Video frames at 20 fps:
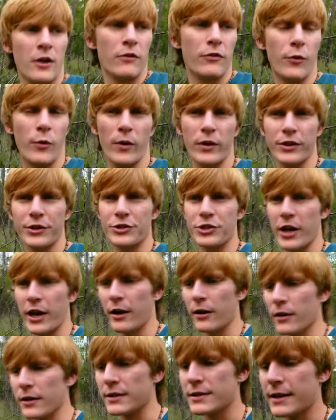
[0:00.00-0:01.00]
For one, the
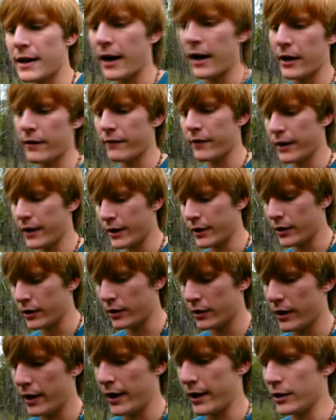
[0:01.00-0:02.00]
channel is kind of in
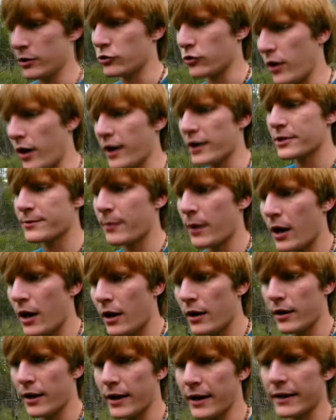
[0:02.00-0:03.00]
a dry
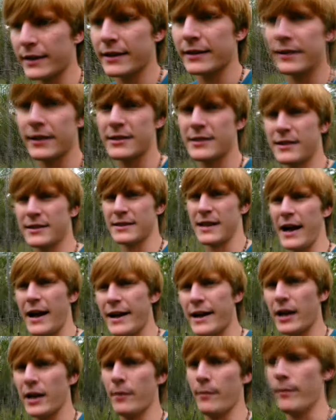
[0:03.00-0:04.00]
spot, and I think that's because
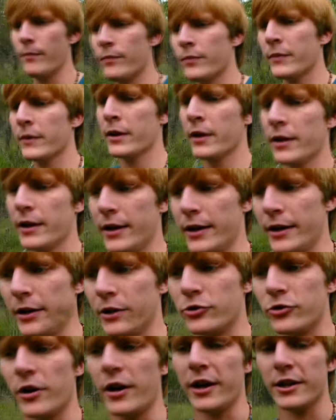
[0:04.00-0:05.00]
I am in a
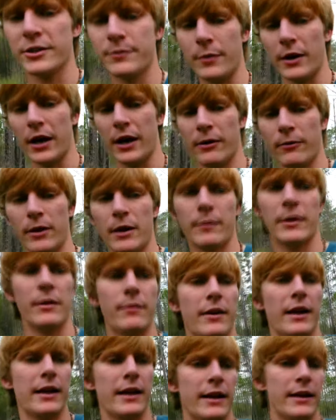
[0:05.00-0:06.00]
dry spot. And what I mean
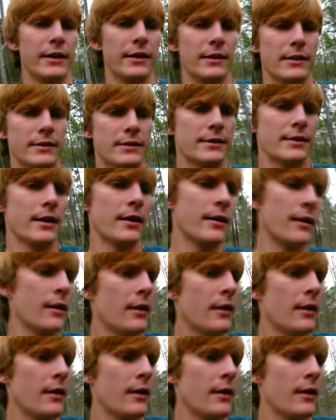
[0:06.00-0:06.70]
by that is,